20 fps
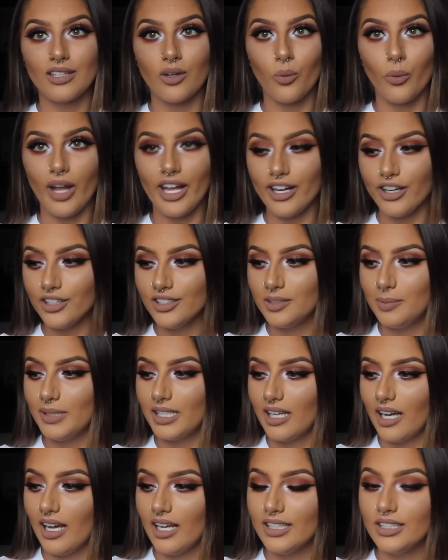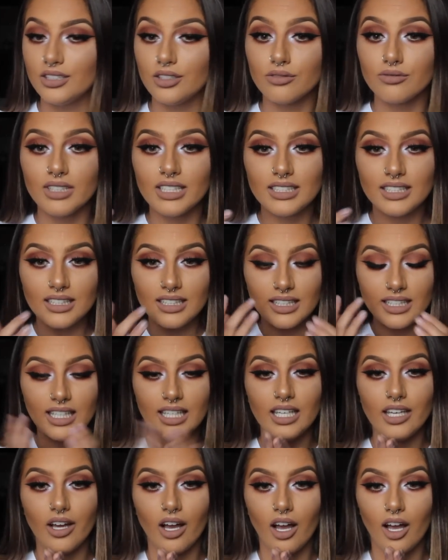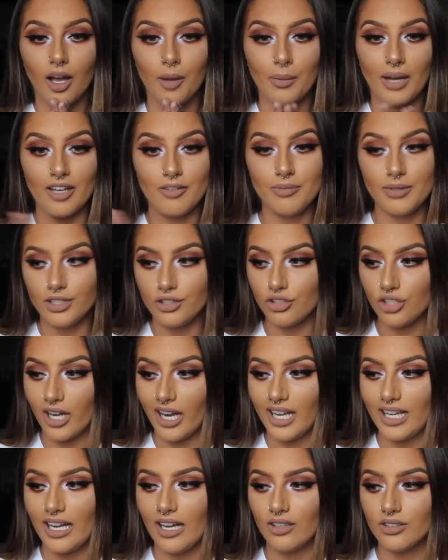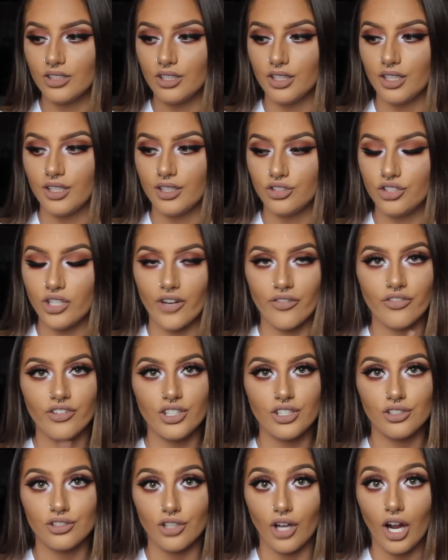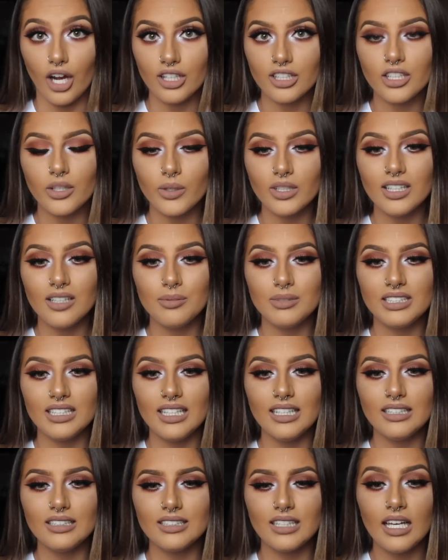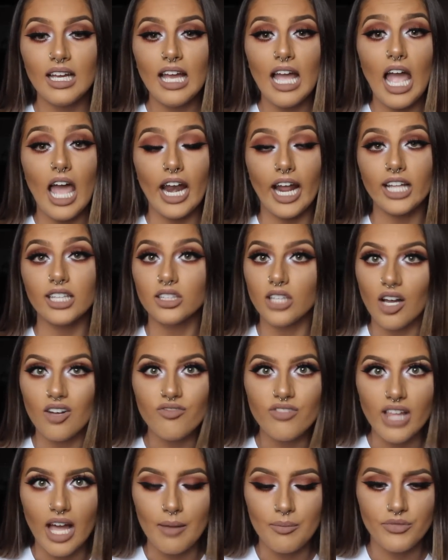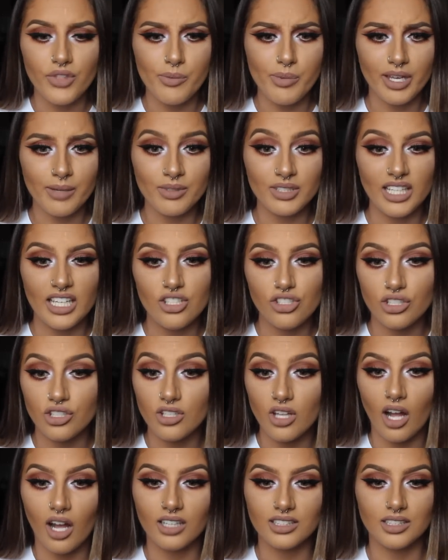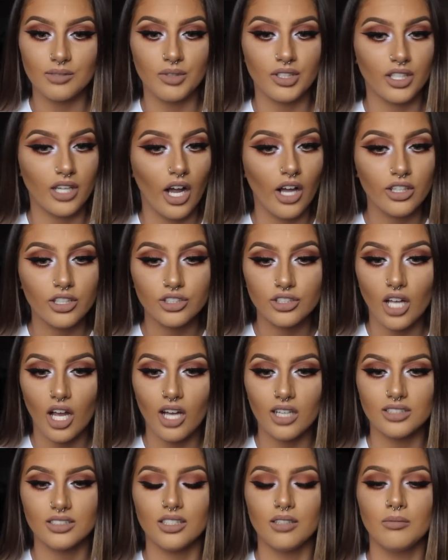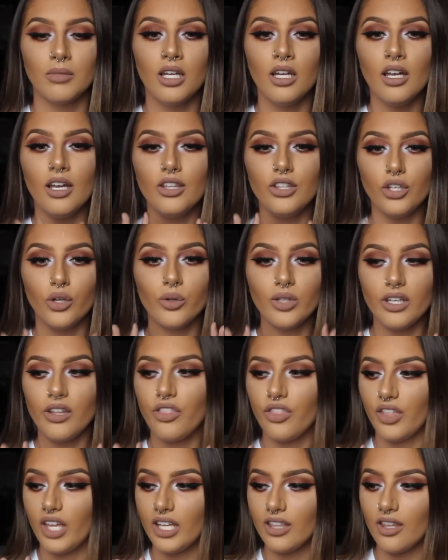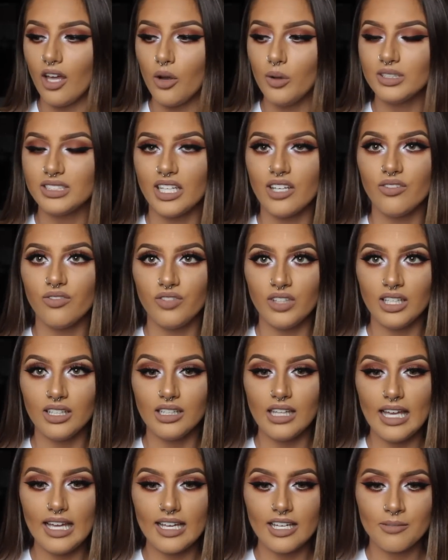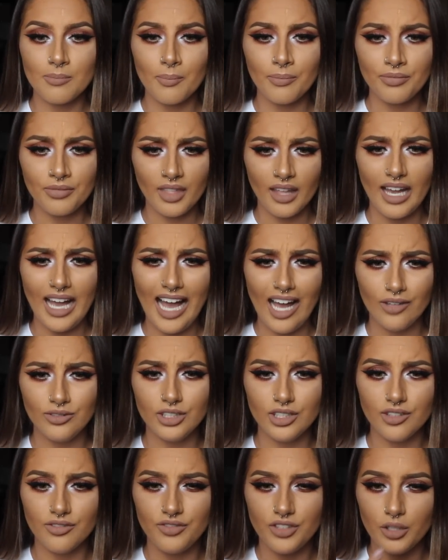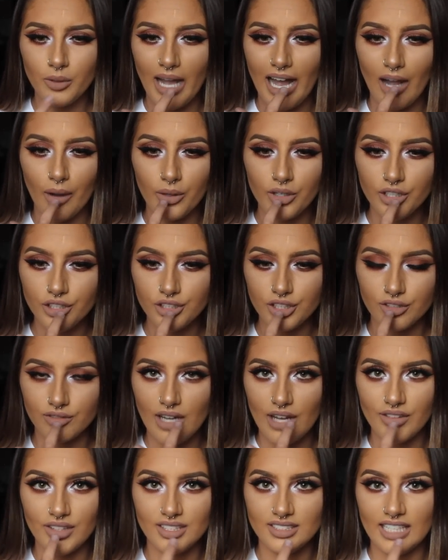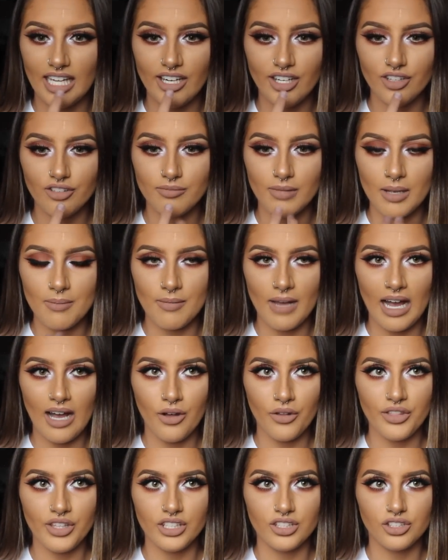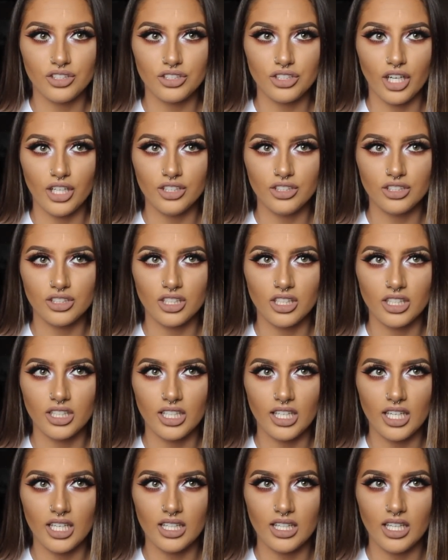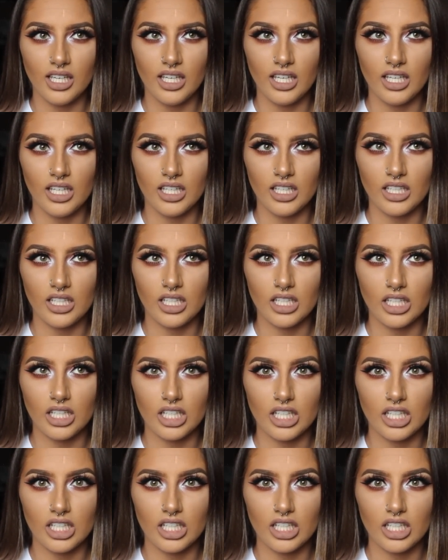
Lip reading: wears, because recently I've been trying out the Jeffree Star liquid lipsticks and I love them. The pigmentation is awesome, the color is awesome. The only thing though is I feel like after a few hours around the center of my mouth it starts looking like